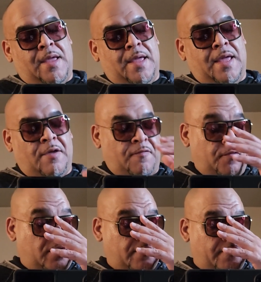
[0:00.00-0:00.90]
if
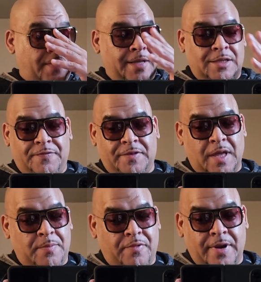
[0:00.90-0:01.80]
you can find it for
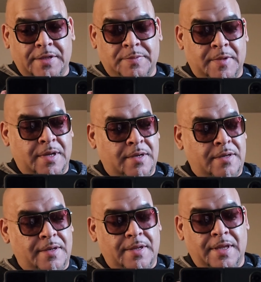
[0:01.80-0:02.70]
that price,
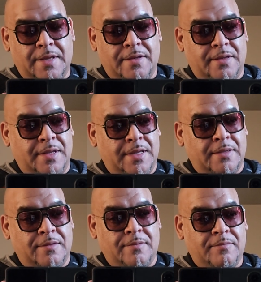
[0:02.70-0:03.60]
man,
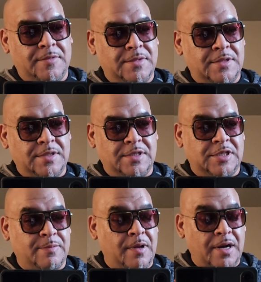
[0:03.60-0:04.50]
and
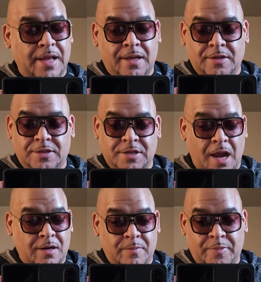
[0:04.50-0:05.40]
smelling like a
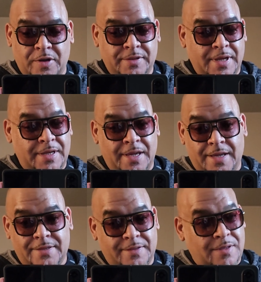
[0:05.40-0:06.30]
chocolate birthday
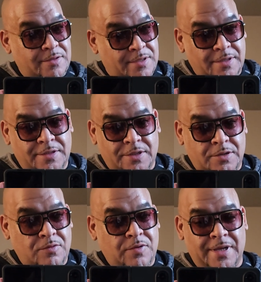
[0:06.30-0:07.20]
cake sounds good to
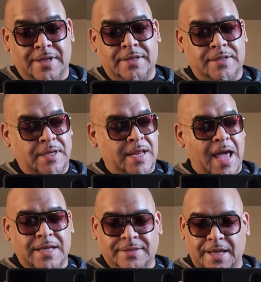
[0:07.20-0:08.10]
you, and it
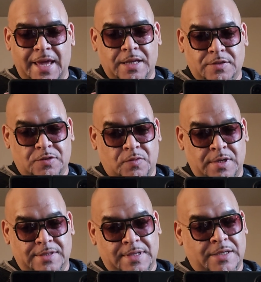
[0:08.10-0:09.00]
has an edge to it.
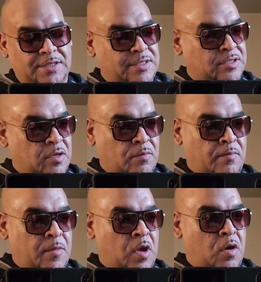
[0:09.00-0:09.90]
It's not just some
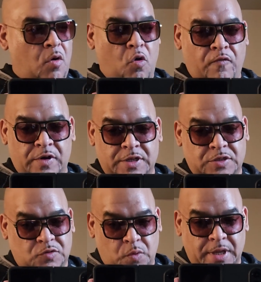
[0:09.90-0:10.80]
overly
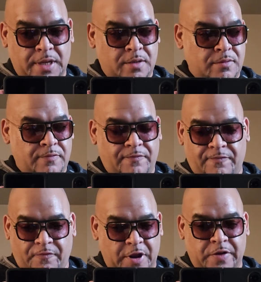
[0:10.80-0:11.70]
sweetened
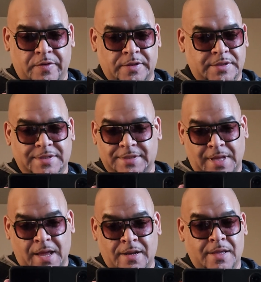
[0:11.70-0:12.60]
fragrance. It's not.